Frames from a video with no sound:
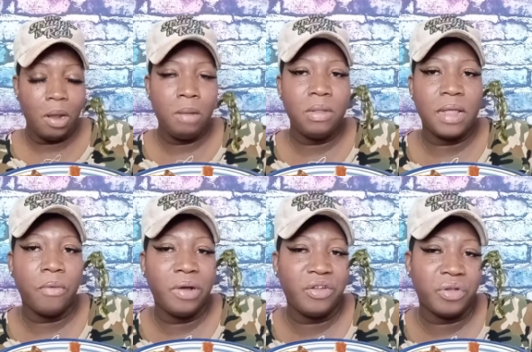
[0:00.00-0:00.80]
Let me
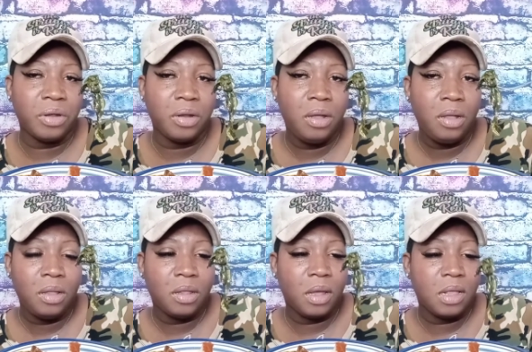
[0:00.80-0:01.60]
start rushing
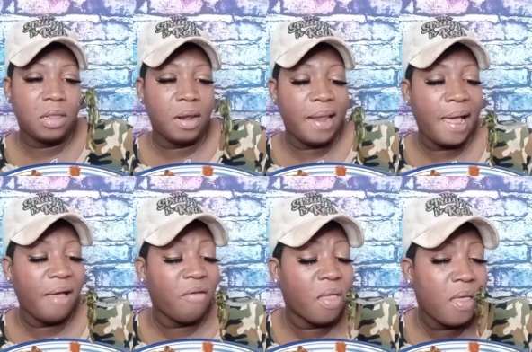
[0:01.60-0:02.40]
to get to the
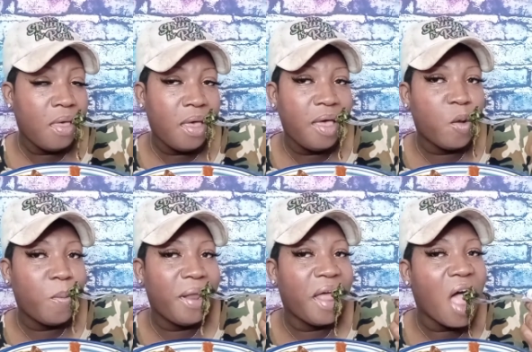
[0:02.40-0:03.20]
live.
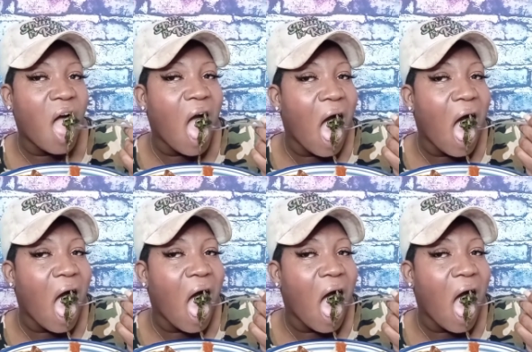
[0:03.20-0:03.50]
It'll be there.